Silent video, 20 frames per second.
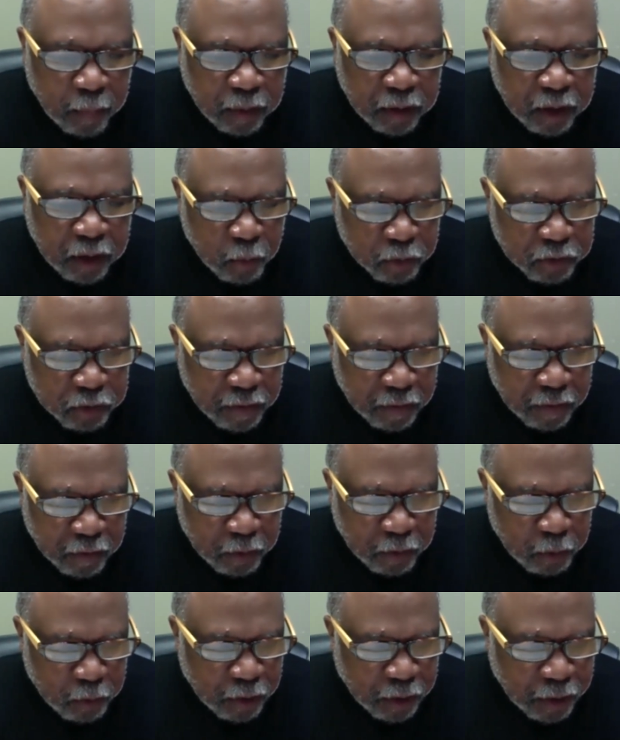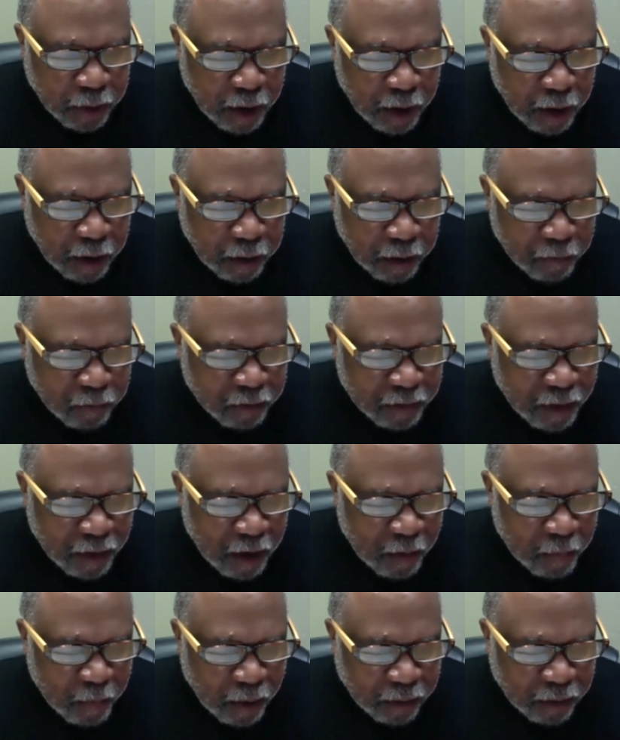And he will tell you that every
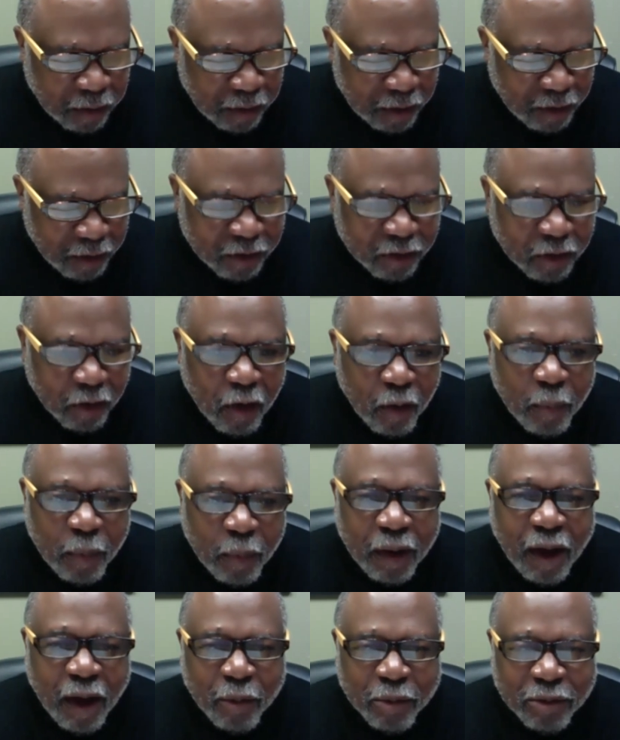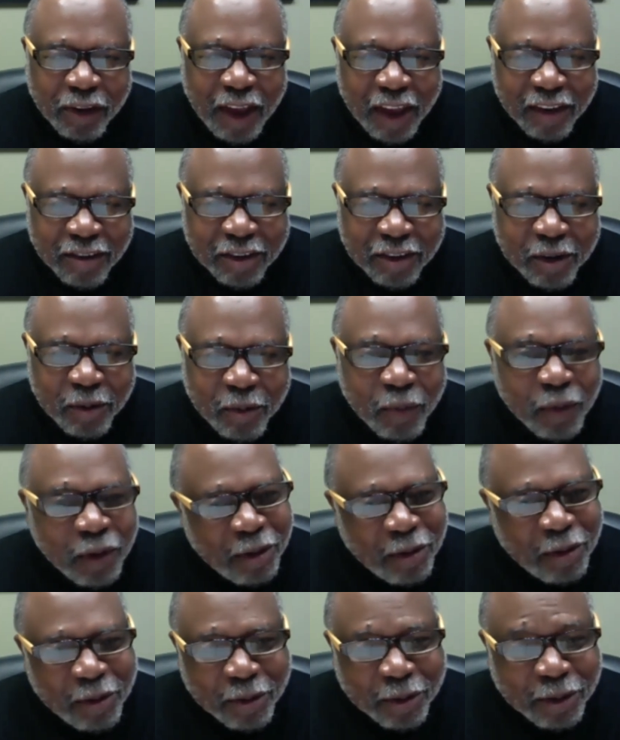time he saw me, I was asking him, when are
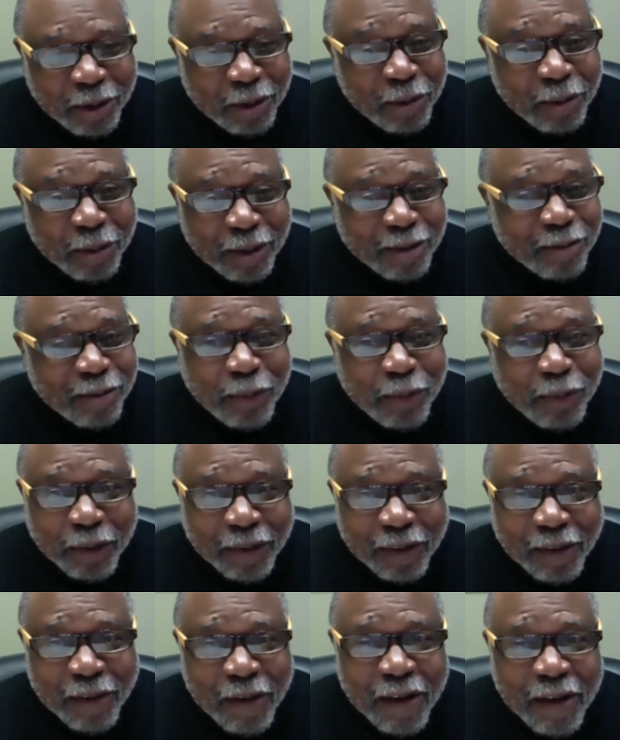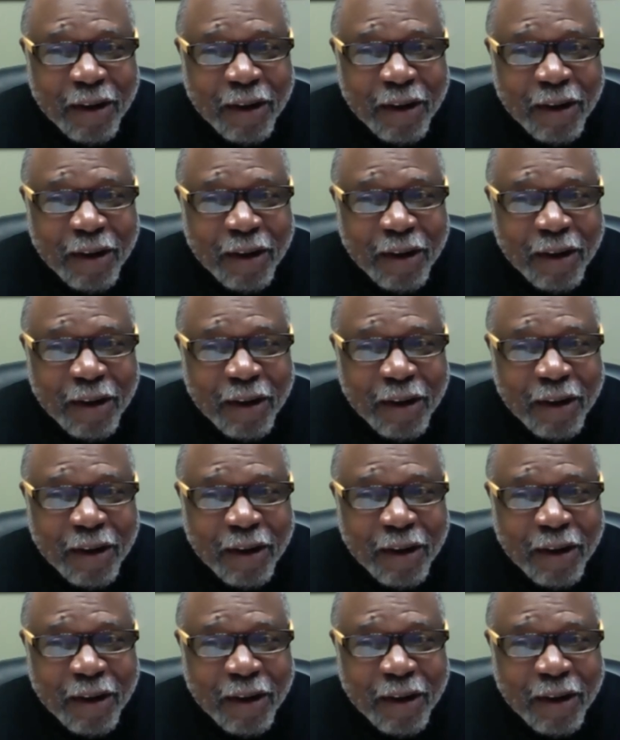you going to do this book